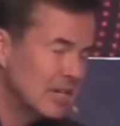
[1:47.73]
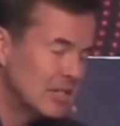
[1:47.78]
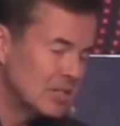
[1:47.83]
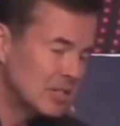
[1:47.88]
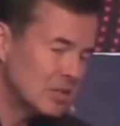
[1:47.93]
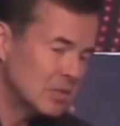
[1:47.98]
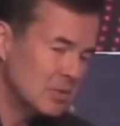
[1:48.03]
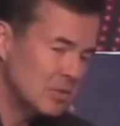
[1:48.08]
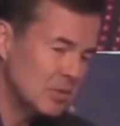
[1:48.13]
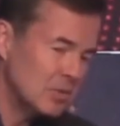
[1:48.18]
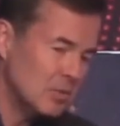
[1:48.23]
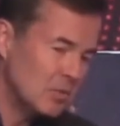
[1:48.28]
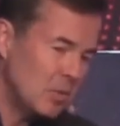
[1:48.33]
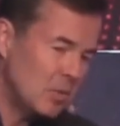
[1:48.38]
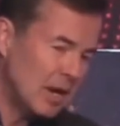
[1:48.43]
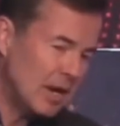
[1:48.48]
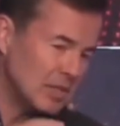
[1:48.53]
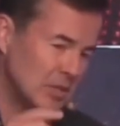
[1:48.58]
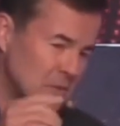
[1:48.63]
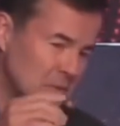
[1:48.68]
So
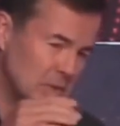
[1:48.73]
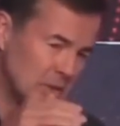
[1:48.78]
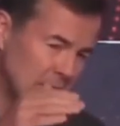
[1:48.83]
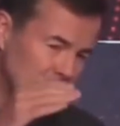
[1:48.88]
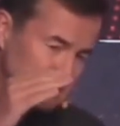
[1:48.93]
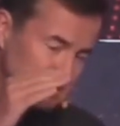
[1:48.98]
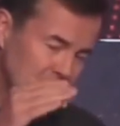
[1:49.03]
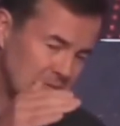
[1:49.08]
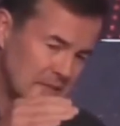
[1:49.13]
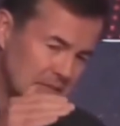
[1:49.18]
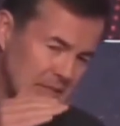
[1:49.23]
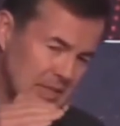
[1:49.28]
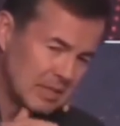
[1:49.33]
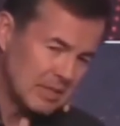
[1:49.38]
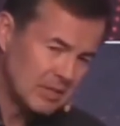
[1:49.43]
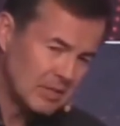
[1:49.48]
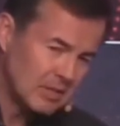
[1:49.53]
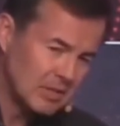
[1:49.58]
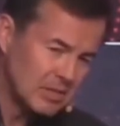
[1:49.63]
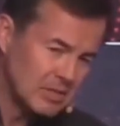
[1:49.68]
as these
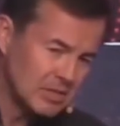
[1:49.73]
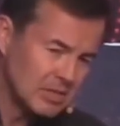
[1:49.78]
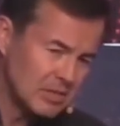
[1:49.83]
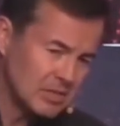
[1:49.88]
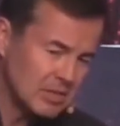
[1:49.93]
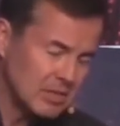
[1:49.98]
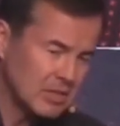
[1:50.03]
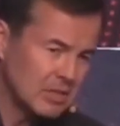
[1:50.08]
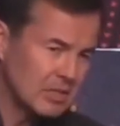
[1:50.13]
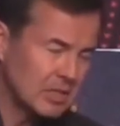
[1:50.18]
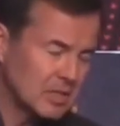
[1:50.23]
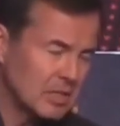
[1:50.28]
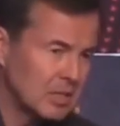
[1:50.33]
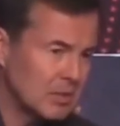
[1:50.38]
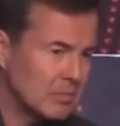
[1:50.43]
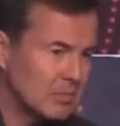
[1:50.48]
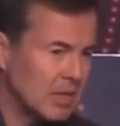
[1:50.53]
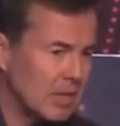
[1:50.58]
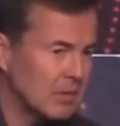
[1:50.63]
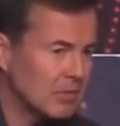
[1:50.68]
technologies start to
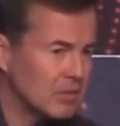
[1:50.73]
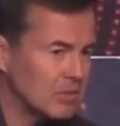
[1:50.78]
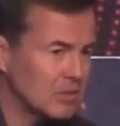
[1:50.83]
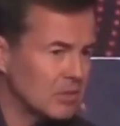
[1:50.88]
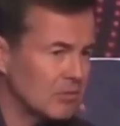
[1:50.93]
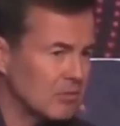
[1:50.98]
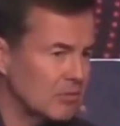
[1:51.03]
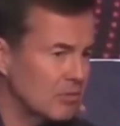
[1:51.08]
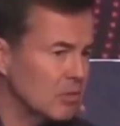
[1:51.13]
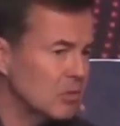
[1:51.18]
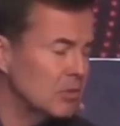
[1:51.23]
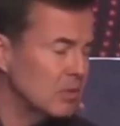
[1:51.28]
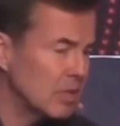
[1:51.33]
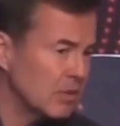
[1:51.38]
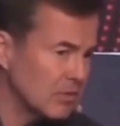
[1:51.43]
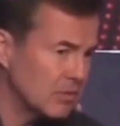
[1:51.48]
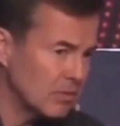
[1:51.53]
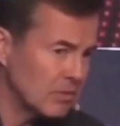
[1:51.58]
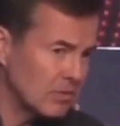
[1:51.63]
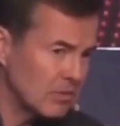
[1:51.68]
come down, there's a few
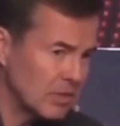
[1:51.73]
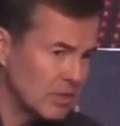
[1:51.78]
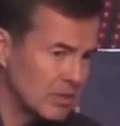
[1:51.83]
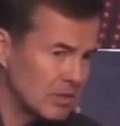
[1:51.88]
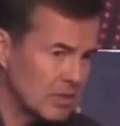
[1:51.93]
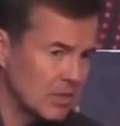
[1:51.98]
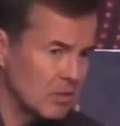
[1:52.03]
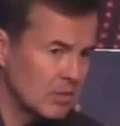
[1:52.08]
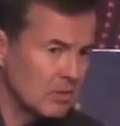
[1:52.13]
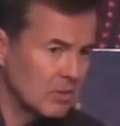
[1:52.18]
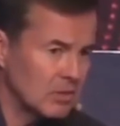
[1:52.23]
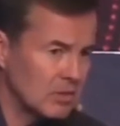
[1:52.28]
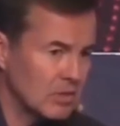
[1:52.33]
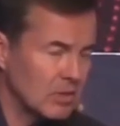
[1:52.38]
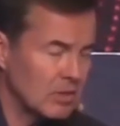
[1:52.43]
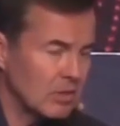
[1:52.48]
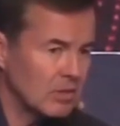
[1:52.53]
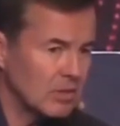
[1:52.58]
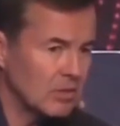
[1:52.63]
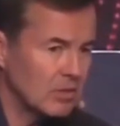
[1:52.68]
different things that you could
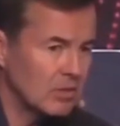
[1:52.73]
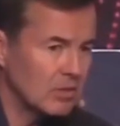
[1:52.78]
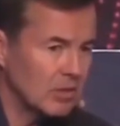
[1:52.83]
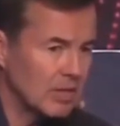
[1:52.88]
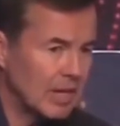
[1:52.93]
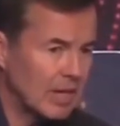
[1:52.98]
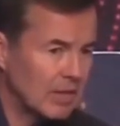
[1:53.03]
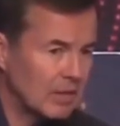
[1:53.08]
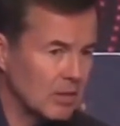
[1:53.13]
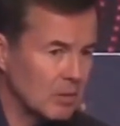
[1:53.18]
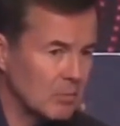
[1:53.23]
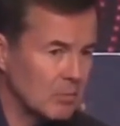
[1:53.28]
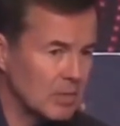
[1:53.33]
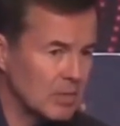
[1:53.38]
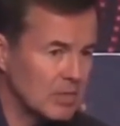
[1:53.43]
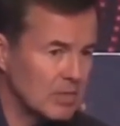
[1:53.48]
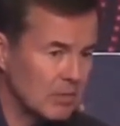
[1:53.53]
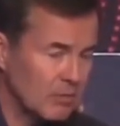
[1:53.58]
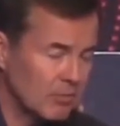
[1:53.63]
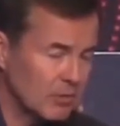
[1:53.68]
start to look at them.
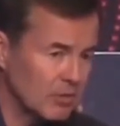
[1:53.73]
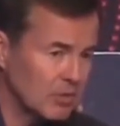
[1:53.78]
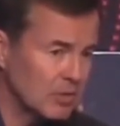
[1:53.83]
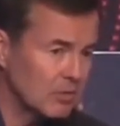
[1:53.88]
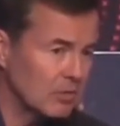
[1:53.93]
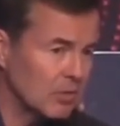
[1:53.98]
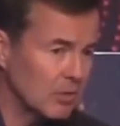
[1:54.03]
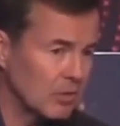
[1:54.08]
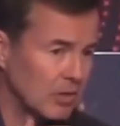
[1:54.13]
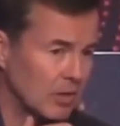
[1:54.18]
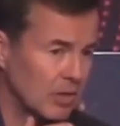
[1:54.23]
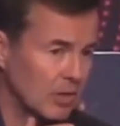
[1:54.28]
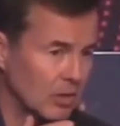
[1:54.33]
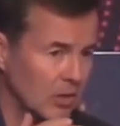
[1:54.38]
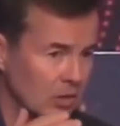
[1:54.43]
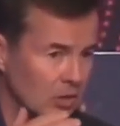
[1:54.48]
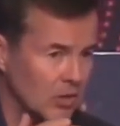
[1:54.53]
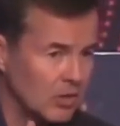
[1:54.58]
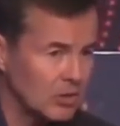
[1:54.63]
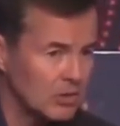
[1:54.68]
First of all,
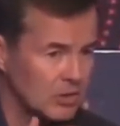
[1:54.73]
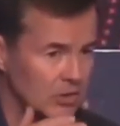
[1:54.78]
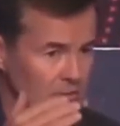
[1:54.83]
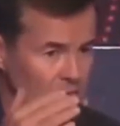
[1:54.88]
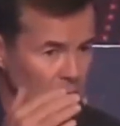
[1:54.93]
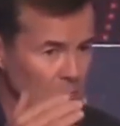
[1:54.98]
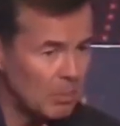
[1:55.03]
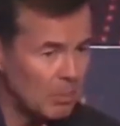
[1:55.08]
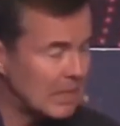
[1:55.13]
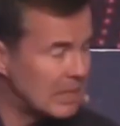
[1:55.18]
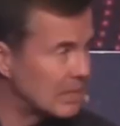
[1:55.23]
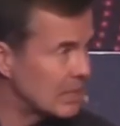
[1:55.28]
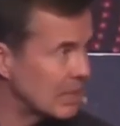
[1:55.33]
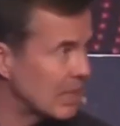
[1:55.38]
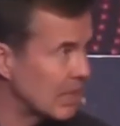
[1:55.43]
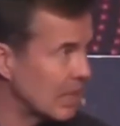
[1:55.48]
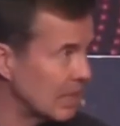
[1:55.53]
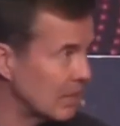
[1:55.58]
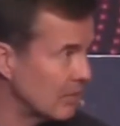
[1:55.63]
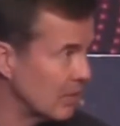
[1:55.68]
the cost of a
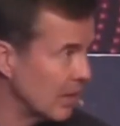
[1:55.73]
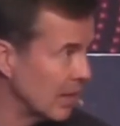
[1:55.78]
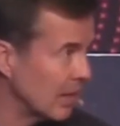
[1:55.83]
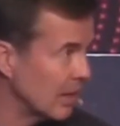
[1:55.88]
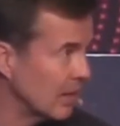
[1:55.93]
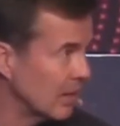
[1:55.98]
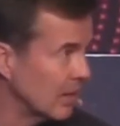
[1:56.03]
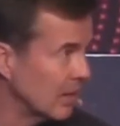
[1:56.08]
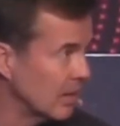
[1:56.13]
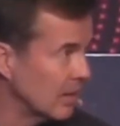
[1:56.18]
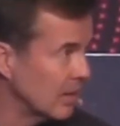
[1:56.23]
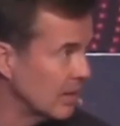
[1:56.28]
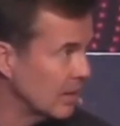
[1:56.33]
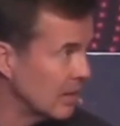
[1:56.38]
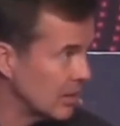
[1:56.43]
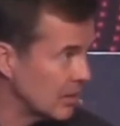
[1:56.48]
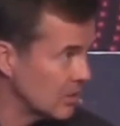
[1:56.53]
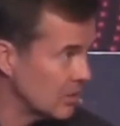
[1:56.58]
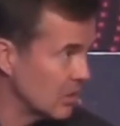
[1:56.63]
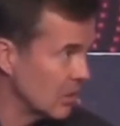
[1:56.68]
basic living
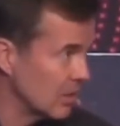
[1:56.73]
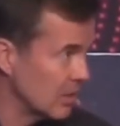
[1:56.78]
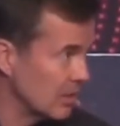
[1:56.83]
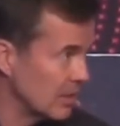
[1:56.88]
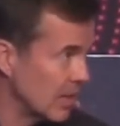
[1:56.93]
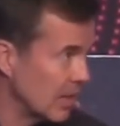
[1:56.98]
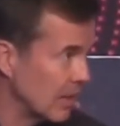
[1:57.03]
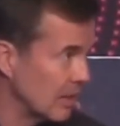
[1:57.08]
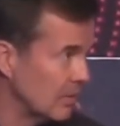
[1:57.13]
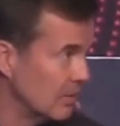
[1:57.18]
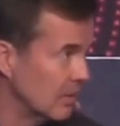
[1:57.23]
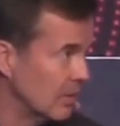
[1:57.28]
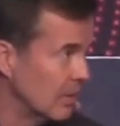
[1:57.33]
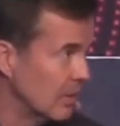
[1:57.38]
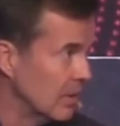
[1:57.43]
has gone down.